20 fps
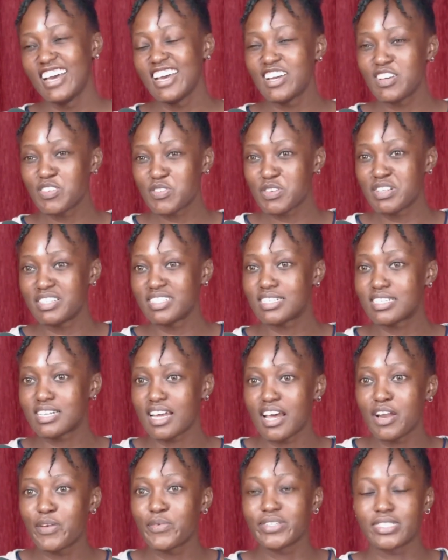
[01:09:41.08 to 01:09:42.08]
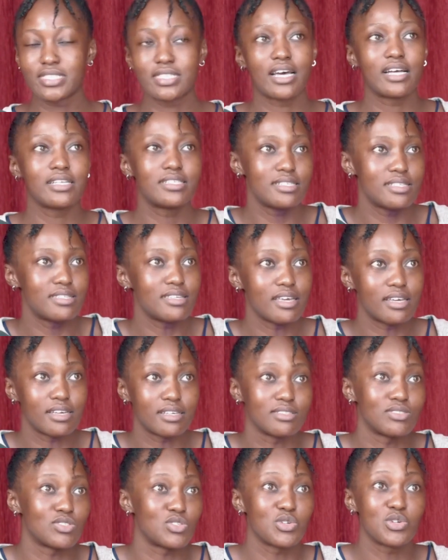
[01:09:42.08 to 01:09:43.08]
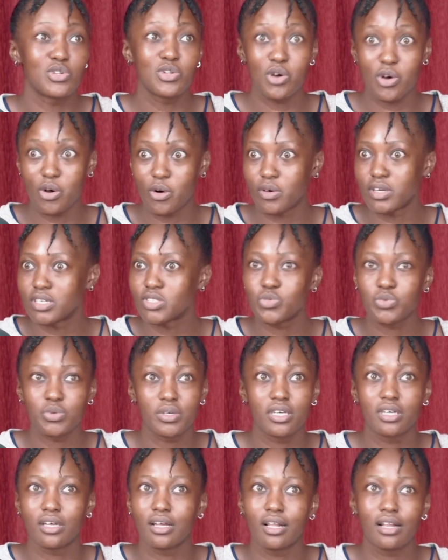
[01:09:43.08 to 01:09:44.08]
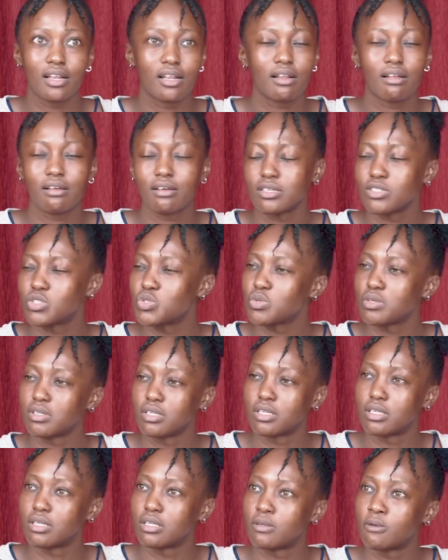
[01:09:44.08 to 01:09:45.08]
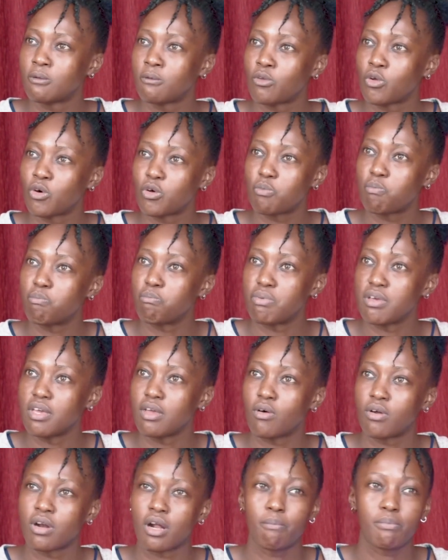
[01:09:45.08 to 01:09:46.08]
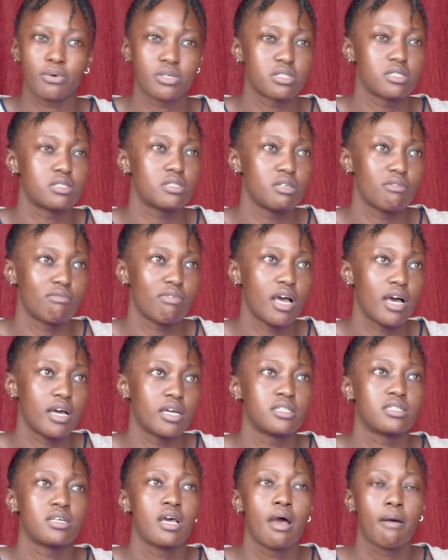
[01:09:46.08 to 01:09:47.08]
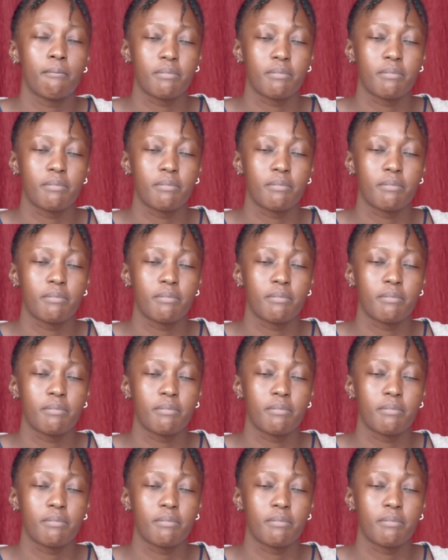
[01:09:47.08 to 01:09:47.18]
It will trend with such things, you know. It will not be on a positive light.